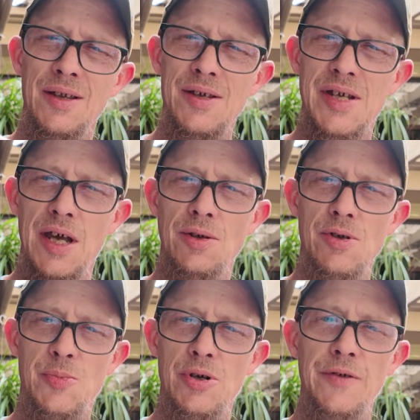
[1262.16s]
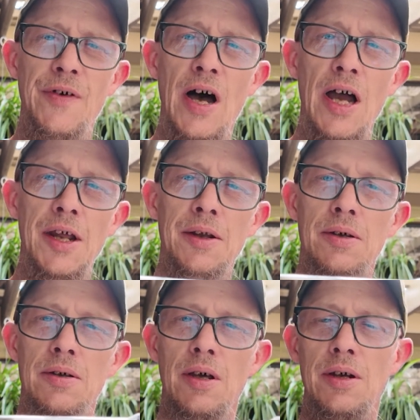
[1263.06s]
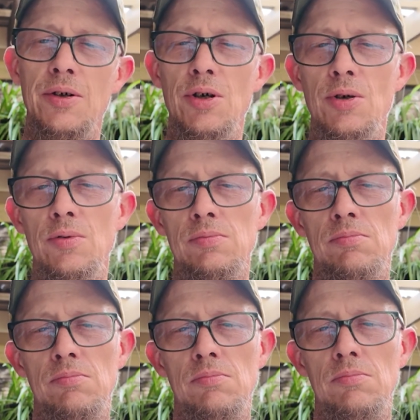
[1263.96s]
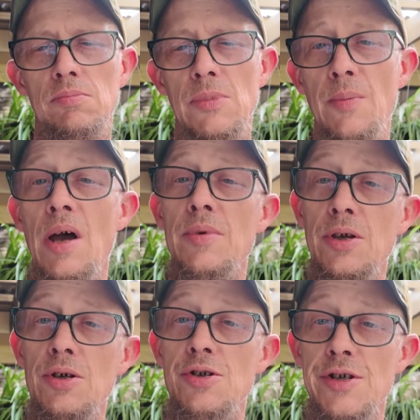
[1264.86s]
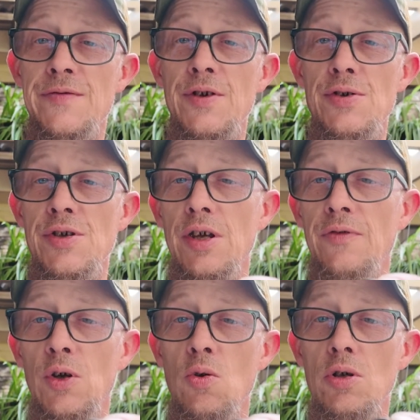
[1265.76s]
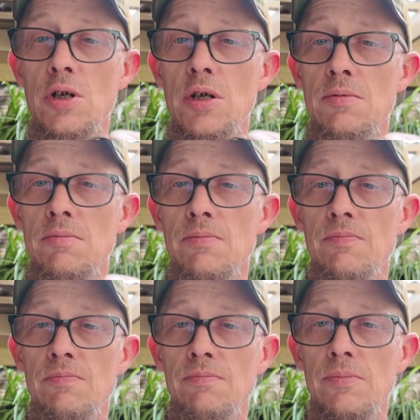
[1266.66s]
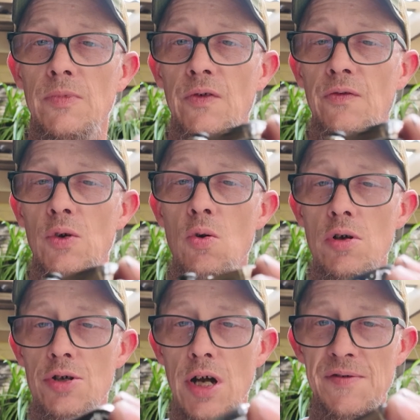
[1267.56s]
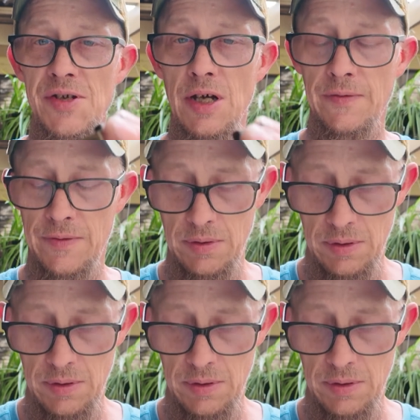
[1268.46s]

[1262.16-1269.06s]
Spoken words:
this handle is pretty fine. I don't know. It might be good just for using it for quarter drive stuff.